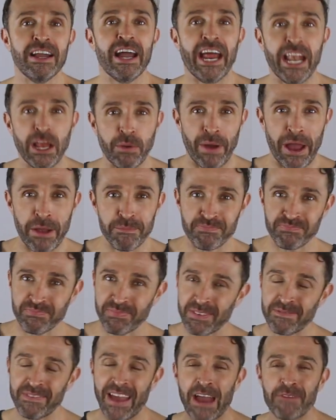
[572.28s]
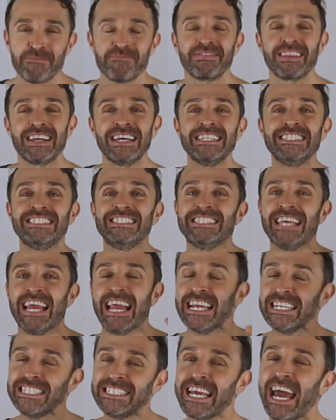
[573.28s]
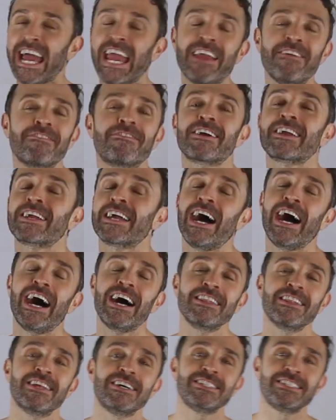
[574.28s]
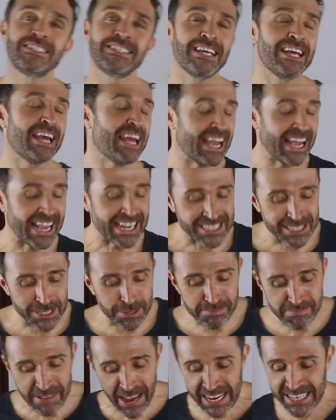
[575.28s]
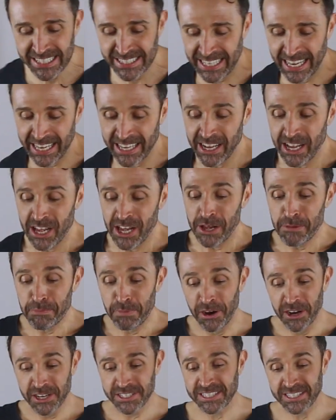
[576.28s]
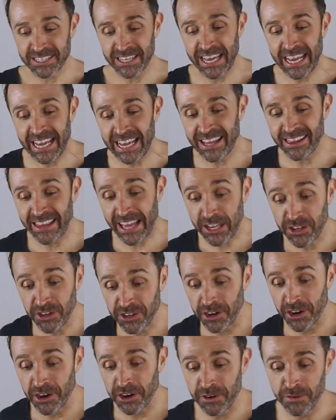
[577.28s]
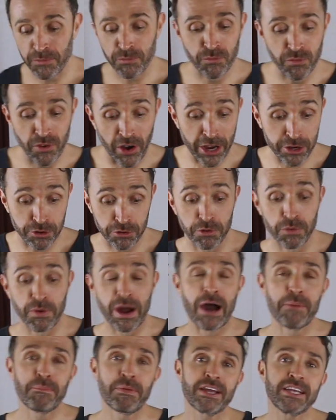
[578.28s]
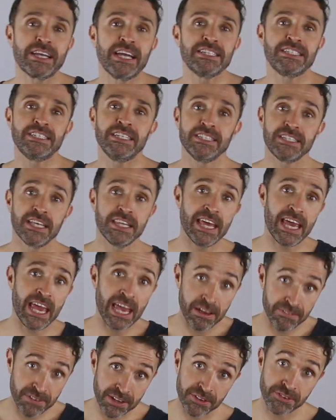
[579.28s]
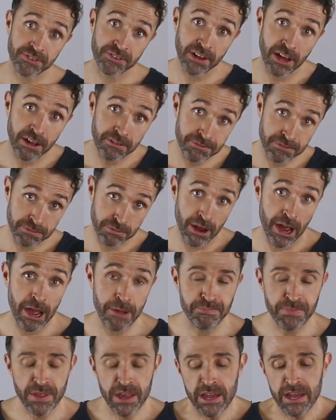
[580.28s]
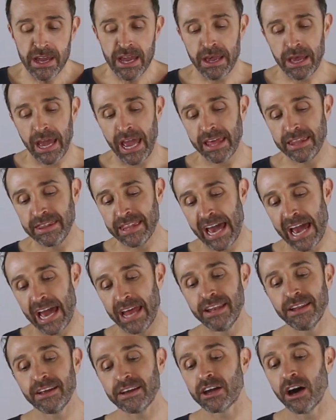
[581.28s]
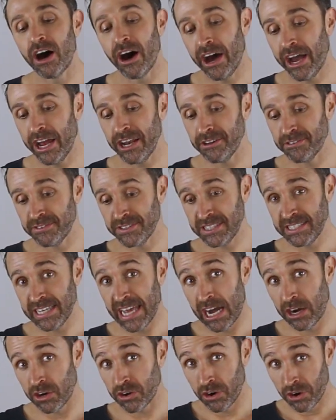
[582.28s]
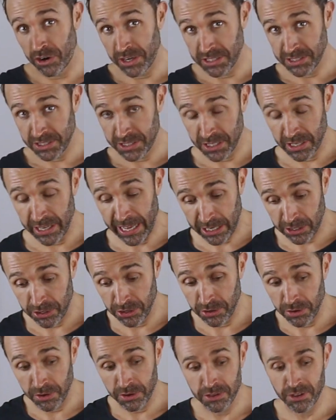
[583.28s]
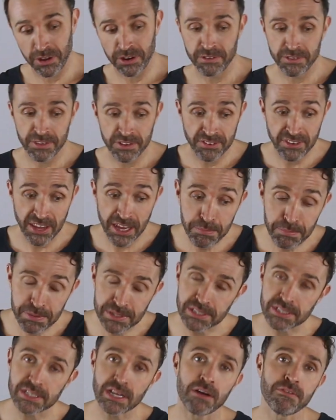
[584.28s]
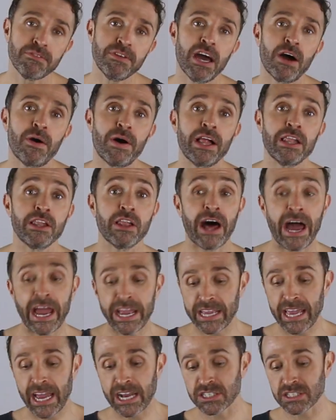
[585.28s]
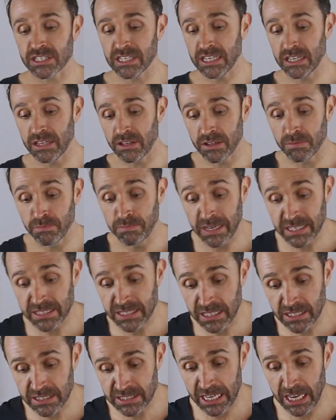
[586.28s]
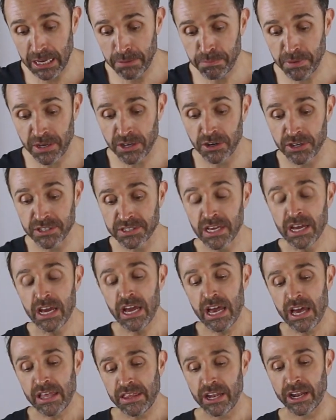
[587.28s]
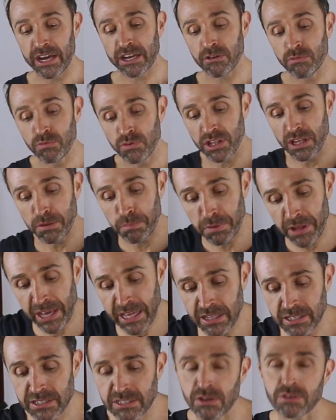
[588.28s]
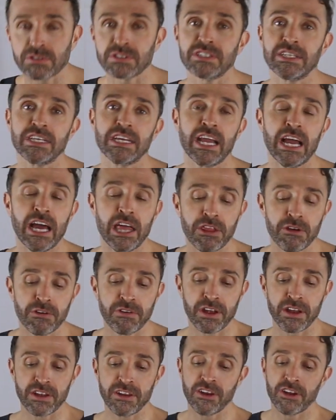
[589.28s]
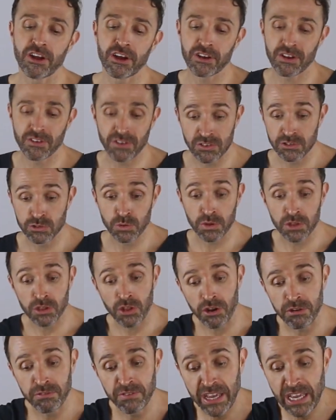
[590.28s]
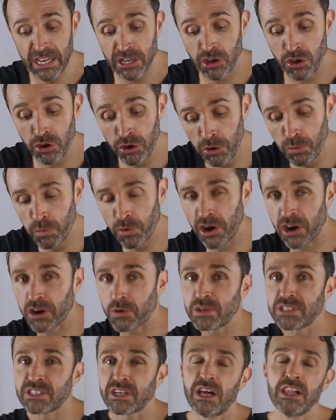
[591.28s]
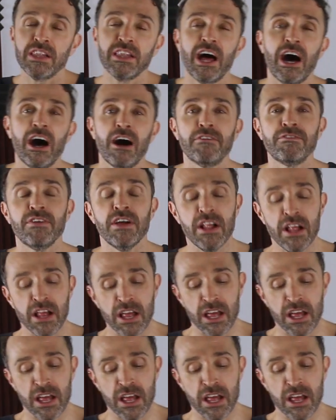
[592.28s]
Anyway, man, DJing regardless, it's amazing. Personally, I grew up, I guess, into the heavier stuff, right? And that kind of has now gone into a lot of the deeper stuff now. I like actually mixing deep because then I can really play the songs together and, do a lot of EQ work, which I love.